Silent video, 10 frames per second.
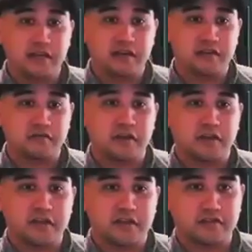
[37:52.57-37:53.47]
is, right?
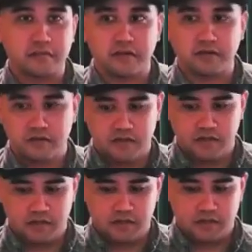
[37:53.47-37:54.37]
Healing's about
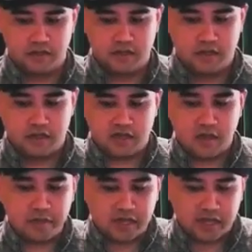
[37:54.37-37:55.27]

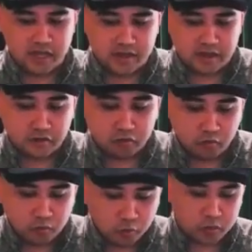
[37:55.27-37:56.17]
coming in and then
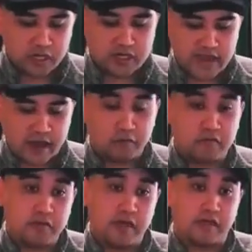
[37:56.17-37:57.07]
rooting down
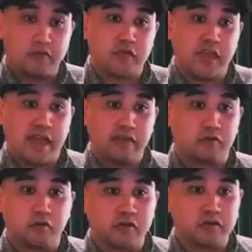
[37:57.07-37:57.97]
so that you can
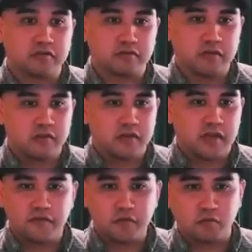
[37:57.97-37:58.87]
grow. Because
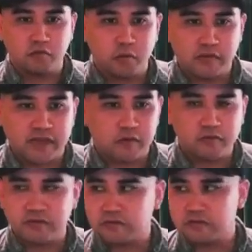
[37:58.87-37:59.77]
if you grow without roots, you're just